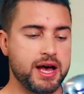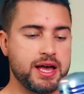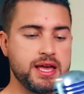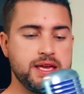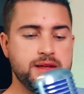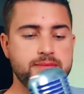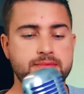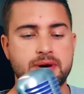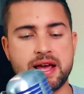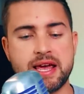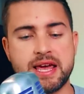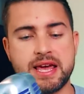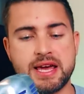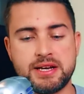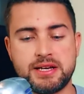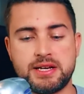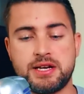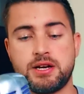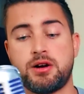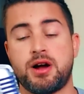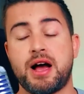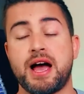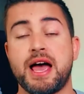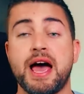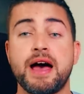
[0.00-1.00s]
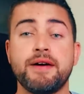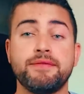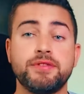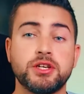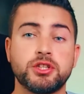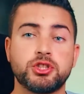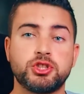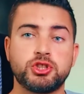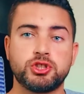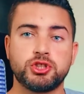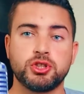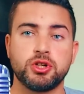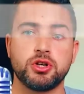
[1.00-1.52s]
In my hand here, I have the
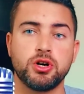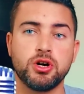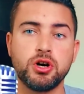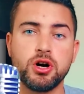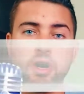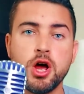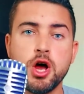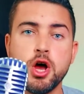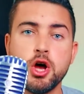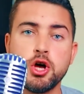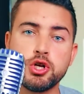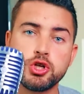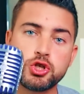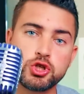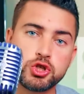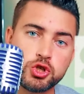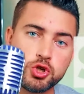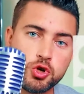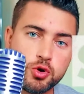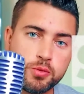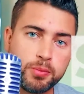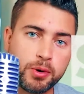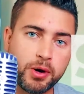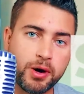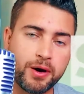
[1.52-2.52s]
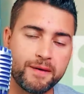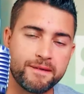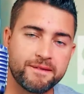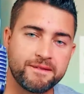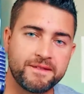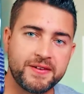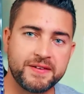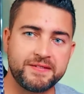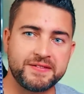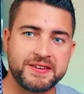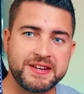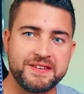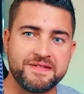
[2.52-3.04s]
Shure Super
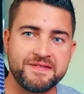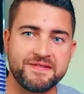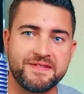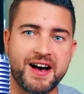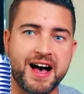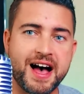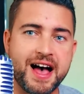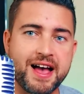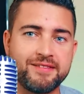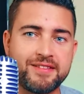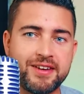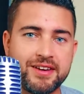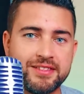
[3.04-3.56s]
55.